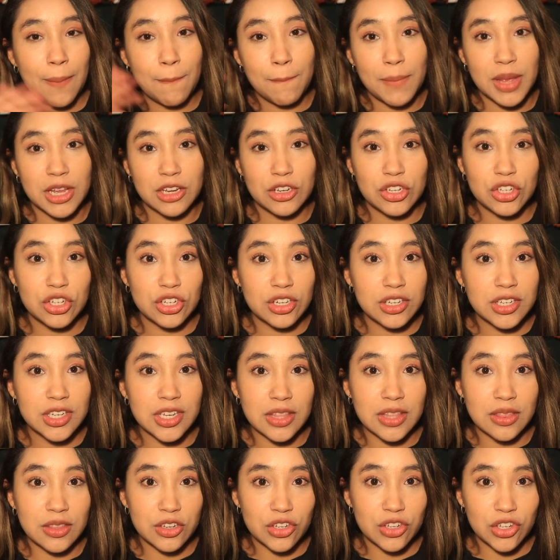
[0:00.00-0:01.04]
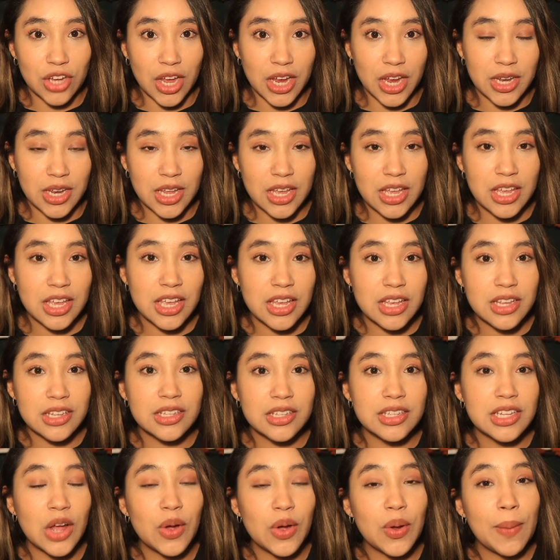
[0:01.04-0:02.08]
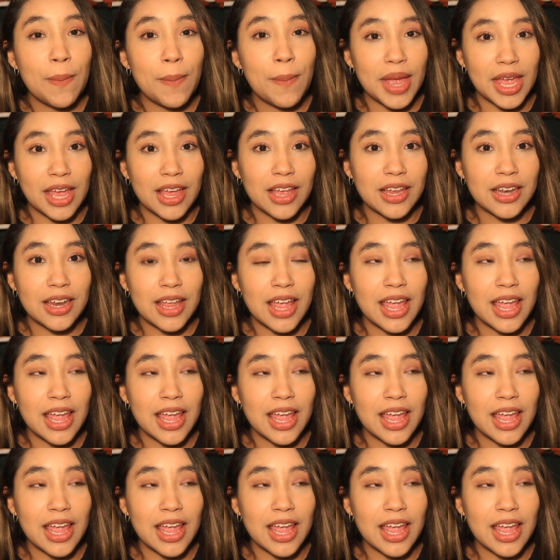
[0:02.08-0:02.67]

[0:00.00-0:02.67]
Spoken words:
mentioned in The Shining. He is now a man,